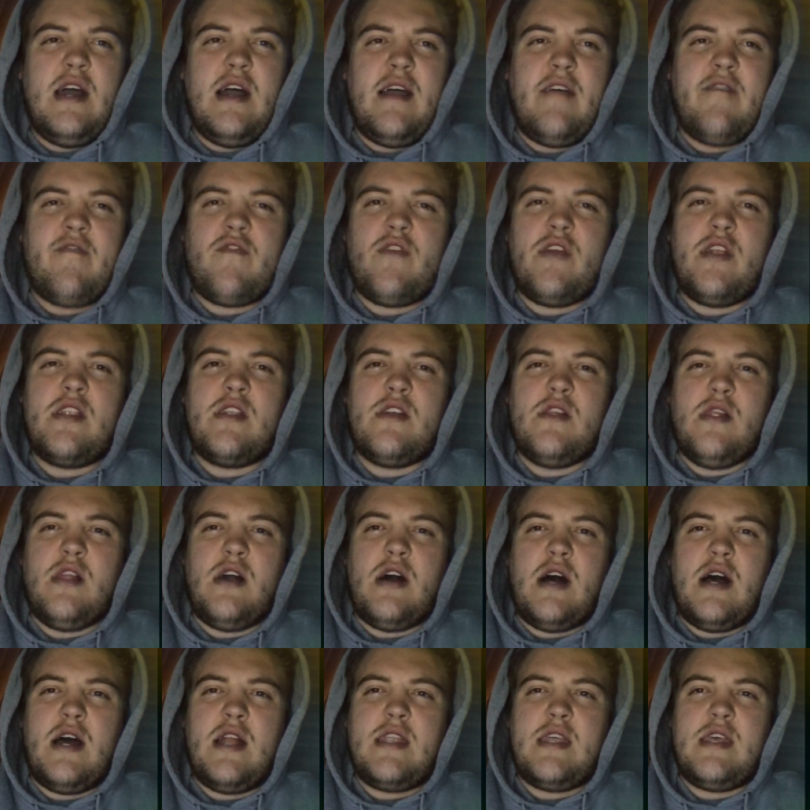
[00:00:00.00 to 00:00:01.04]
I've written a
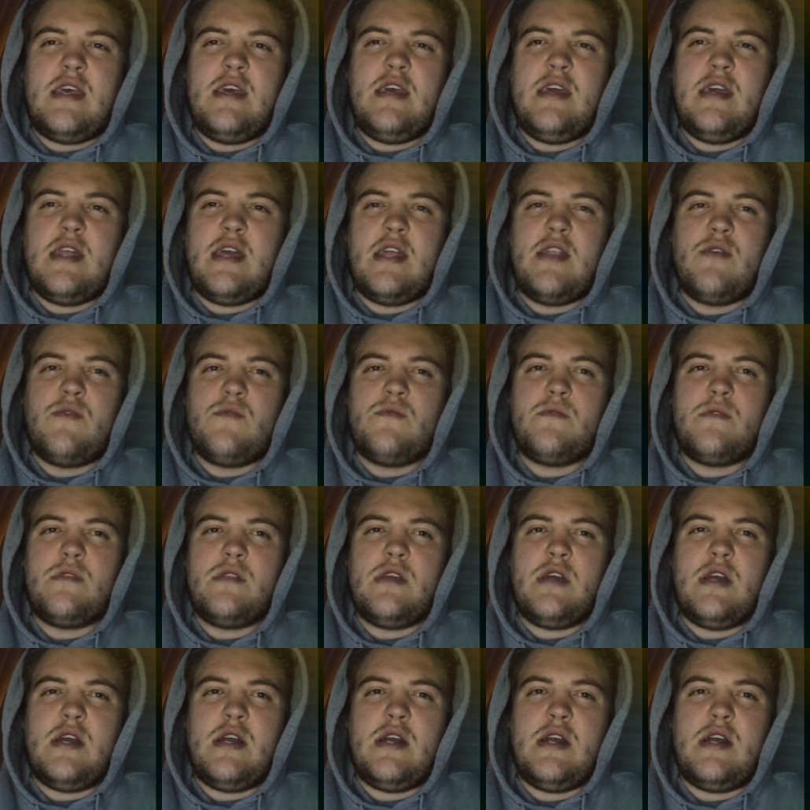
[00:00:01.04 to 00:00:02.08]
lot, and I don't
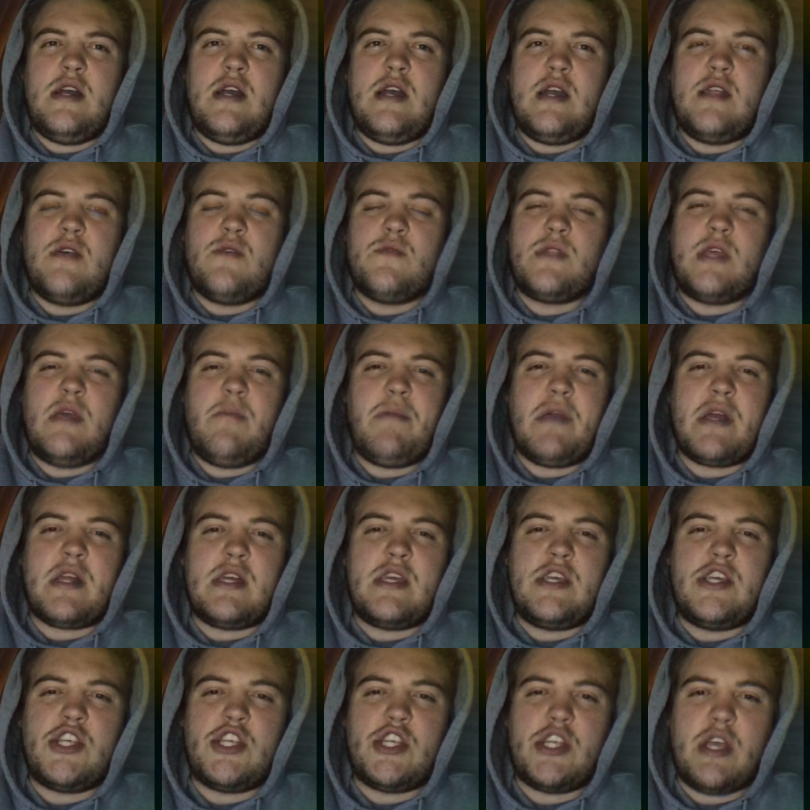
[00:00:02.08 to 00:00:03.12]

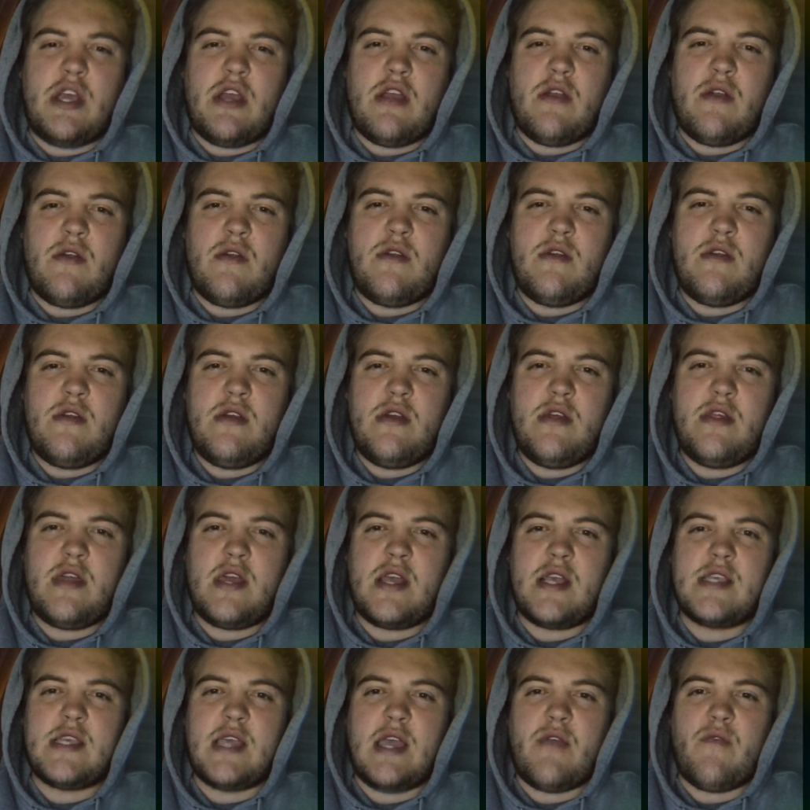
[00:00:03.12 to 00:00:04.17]
typically share
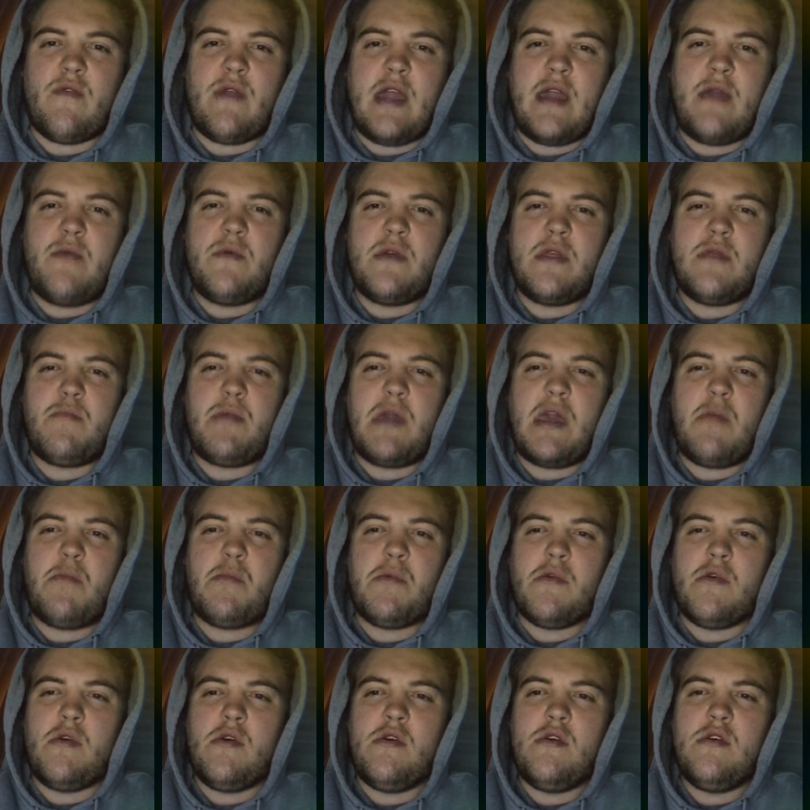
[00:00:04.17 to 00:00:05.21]
things I write with
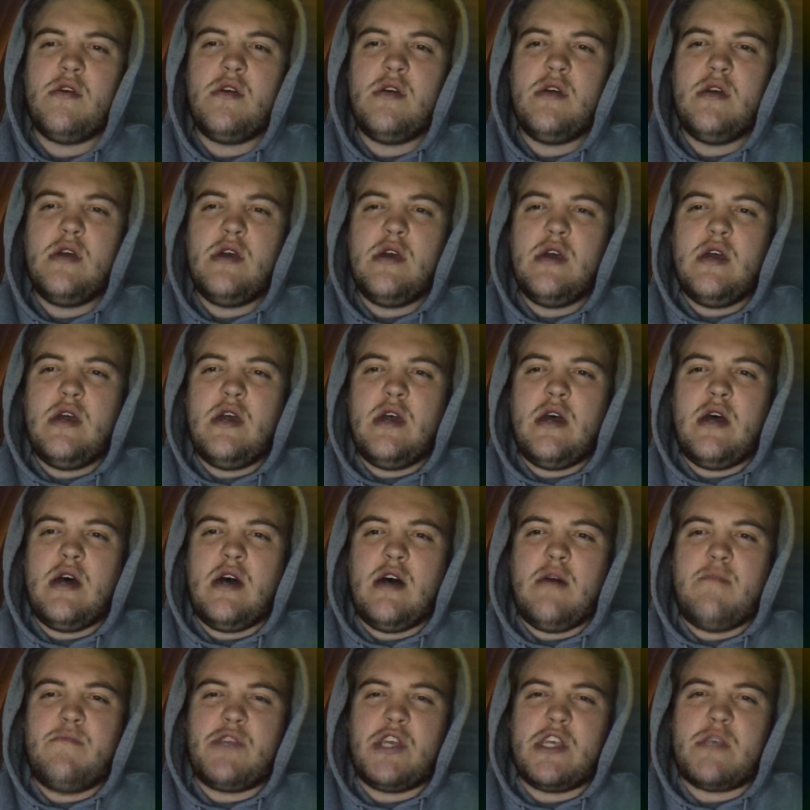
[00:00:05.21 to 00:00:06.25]
people,
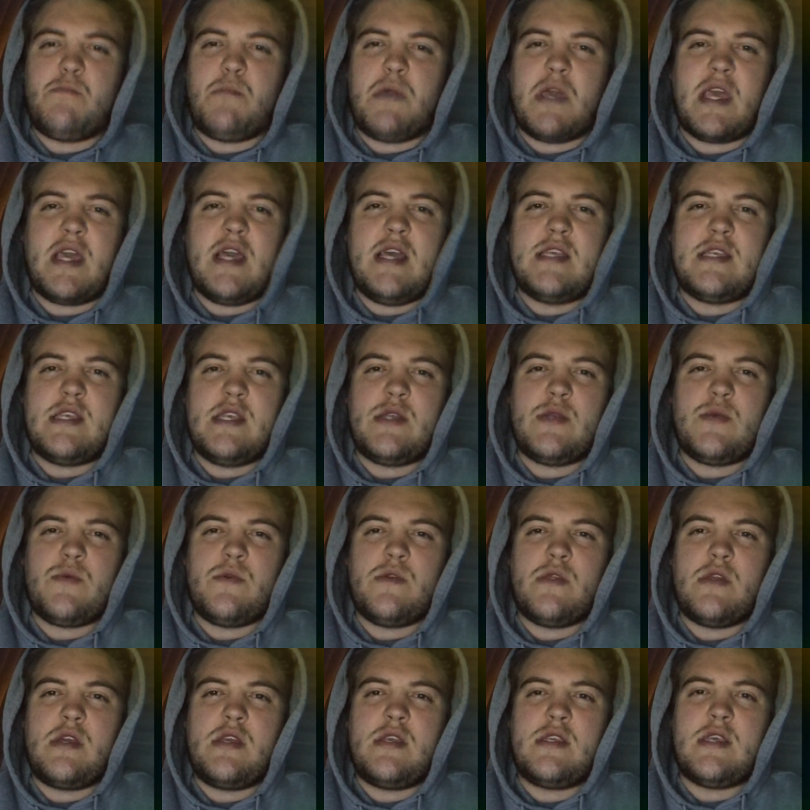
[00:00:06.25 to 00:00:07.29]
just because it's
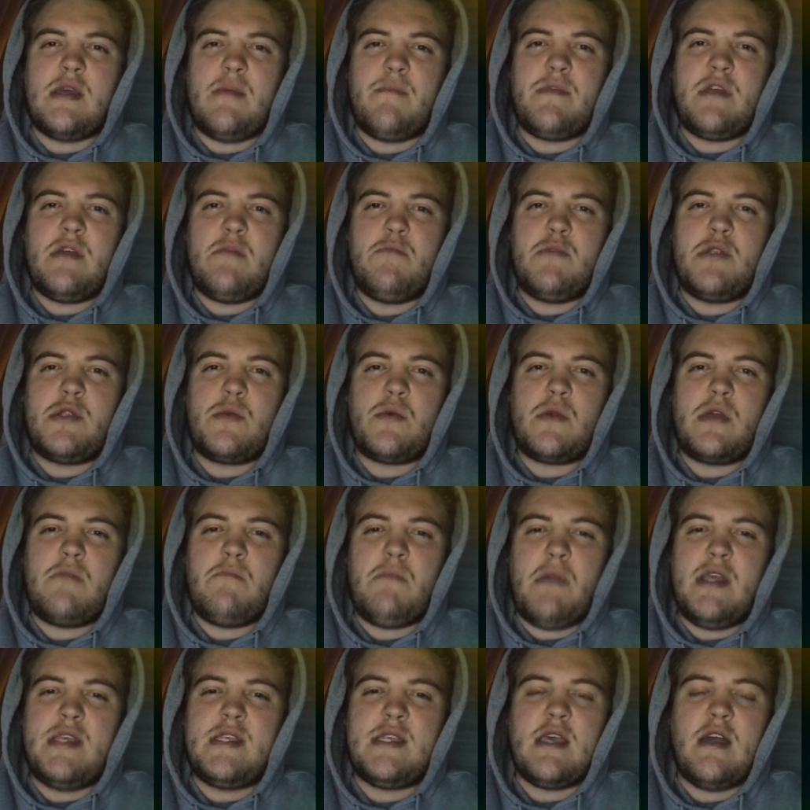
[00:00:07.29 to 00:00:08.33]
really something between
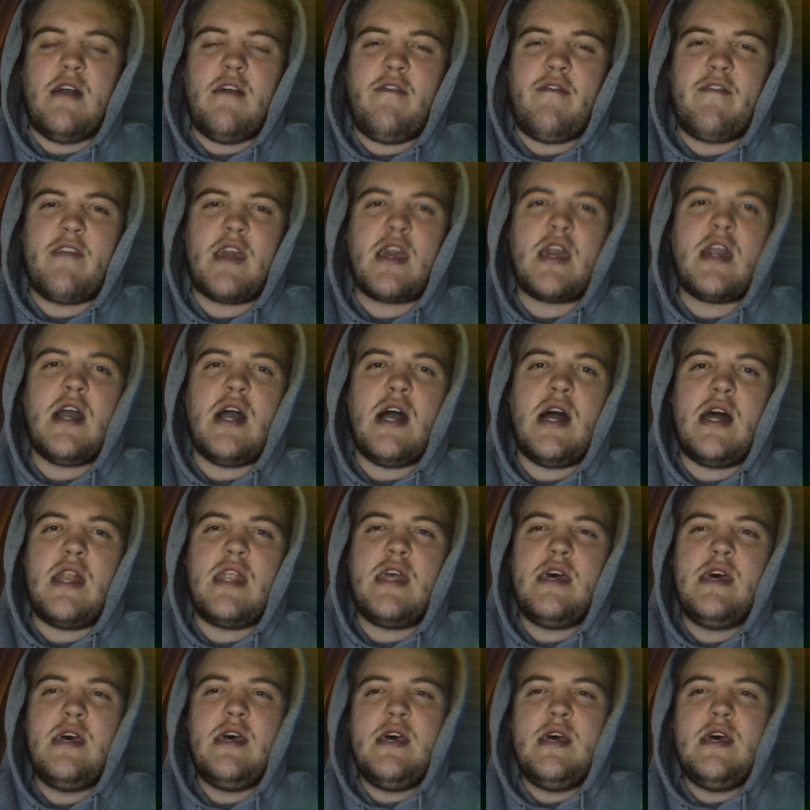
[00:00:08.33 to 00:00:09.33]
myself and God.